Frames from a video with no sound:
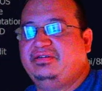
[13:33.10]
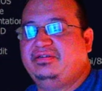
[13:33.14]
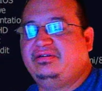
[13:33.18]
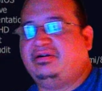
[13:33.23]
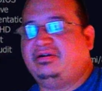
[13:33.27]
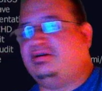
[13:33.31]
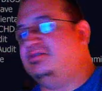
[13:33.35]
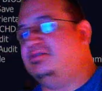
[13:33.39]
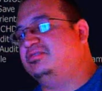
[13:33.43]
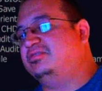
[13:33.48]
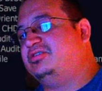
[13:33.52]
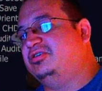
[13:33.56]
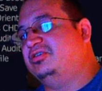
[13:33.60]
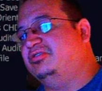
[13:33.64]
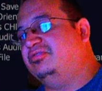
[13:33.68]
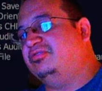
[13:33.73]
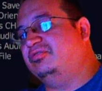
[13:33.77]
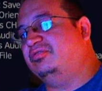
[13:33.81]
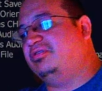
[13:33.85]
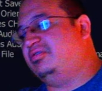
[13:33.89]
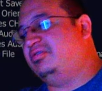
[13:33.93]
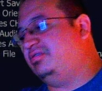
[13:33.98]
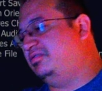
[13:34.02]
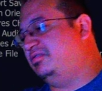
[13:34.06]
onto
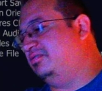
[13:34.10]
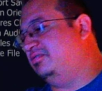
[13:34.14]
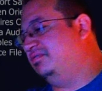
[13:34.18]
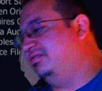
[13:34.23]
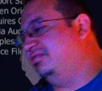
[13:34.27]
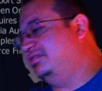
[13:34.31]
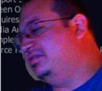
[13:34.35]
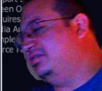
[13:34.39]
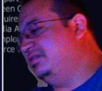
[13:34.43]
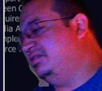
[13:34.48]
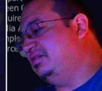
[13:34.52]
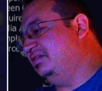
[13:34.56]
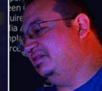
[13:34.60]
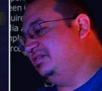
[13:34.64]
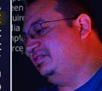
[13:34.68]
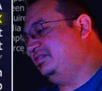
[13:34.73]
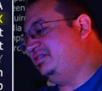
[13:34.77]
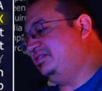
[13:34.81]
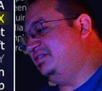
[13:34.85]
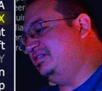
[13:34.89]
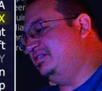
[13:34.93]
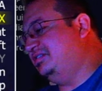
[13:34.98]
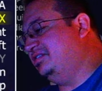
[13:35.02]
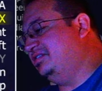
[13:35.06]
our uh,
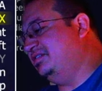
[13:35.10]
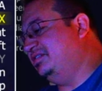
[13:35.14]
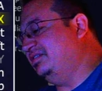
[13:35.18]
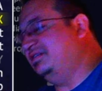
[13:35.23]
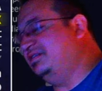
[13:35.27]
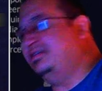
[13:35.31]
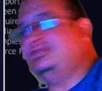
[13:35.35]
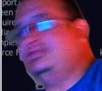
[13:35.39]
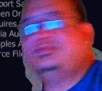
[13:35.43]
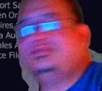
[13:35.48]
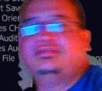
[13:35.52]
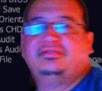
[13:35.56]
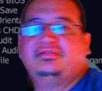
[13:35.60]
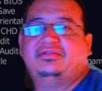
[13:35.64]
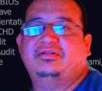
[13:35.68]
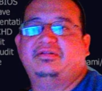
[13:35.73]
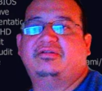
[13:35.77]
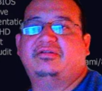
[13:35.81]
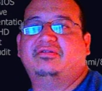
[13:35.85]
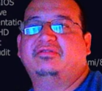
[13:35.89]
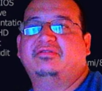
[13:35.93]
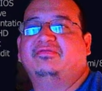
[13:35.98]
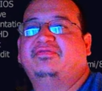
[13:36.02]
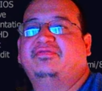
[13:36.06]
C T
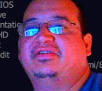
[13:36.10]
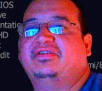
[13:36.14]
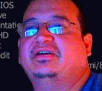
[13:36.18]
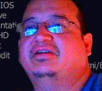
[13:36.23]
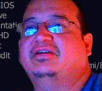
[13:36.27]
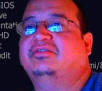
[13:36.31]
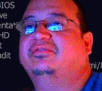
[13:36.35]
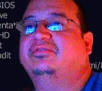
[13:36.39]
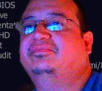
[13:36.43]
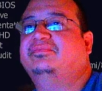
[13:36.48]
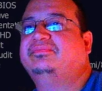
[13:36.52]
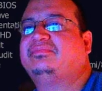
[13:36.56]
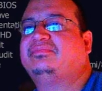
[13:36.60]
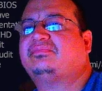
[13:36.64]
R file.